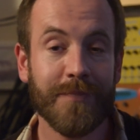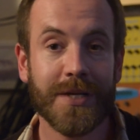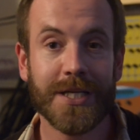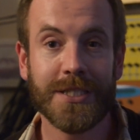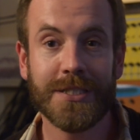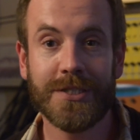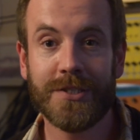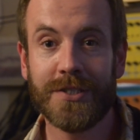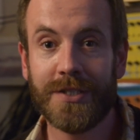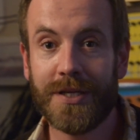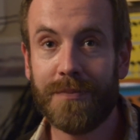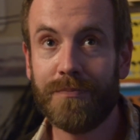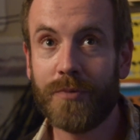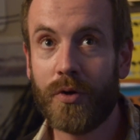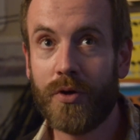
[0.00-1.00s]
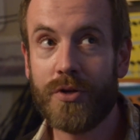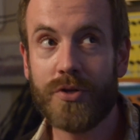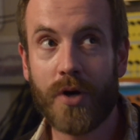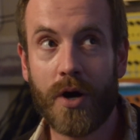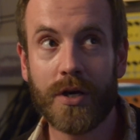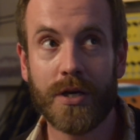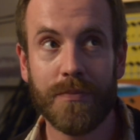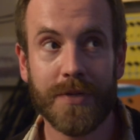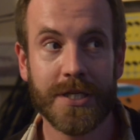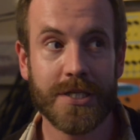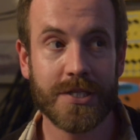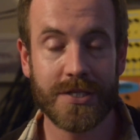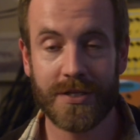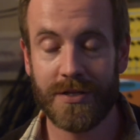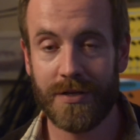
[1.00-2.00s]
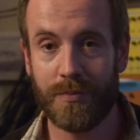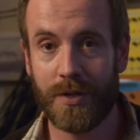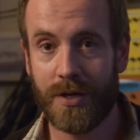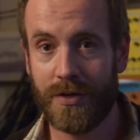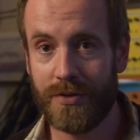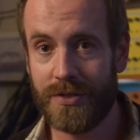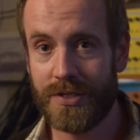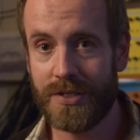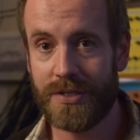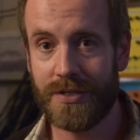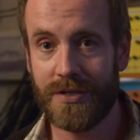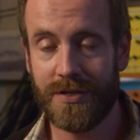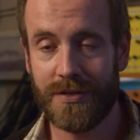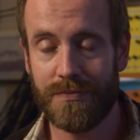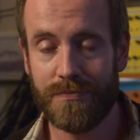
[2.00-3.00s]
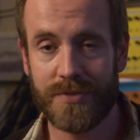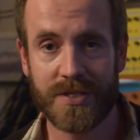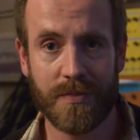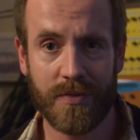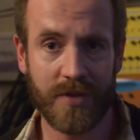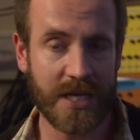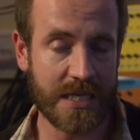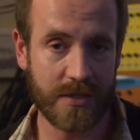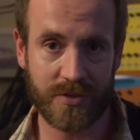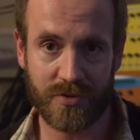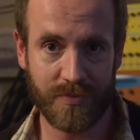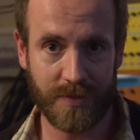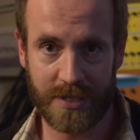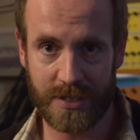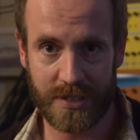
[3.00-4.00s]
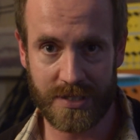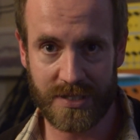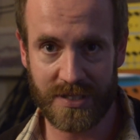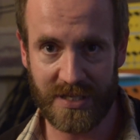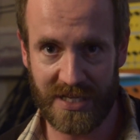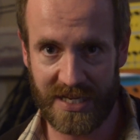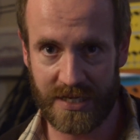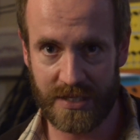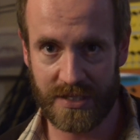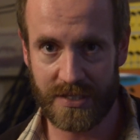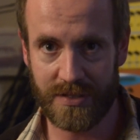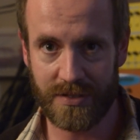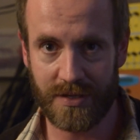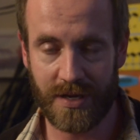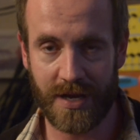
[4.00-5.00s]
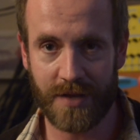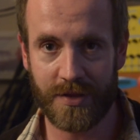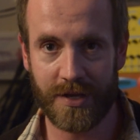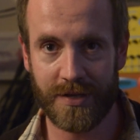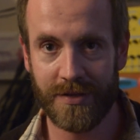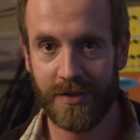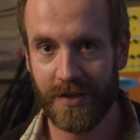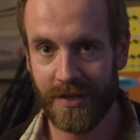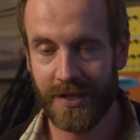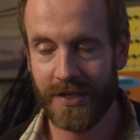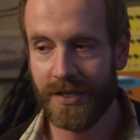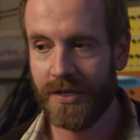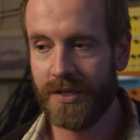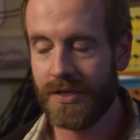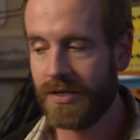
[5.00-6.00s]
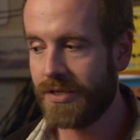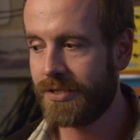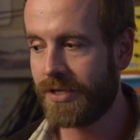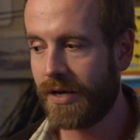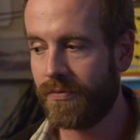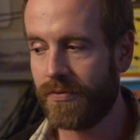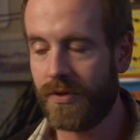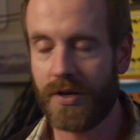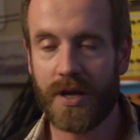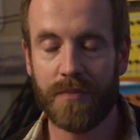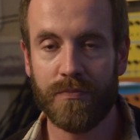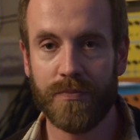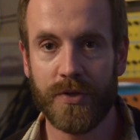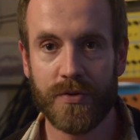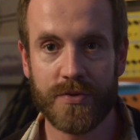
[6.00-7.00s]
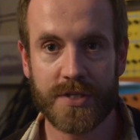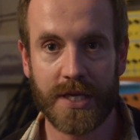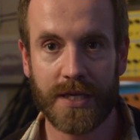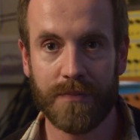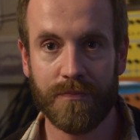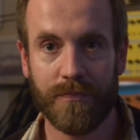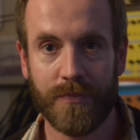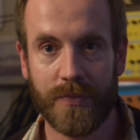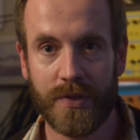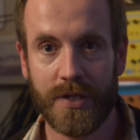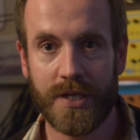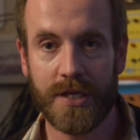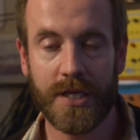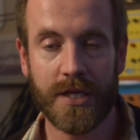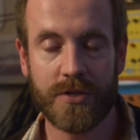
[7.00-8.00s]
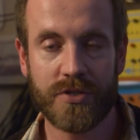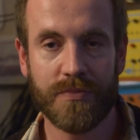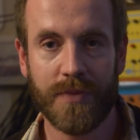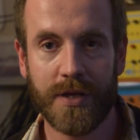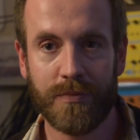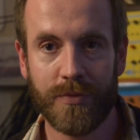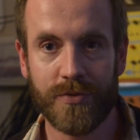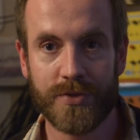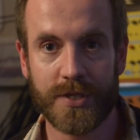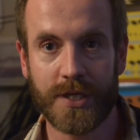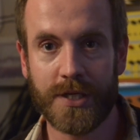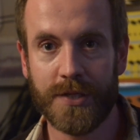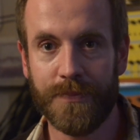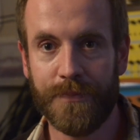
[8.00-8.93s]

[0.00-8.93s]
and I'm going to talk a bit about some of the instruments and other stuff that I'm using in here to make music.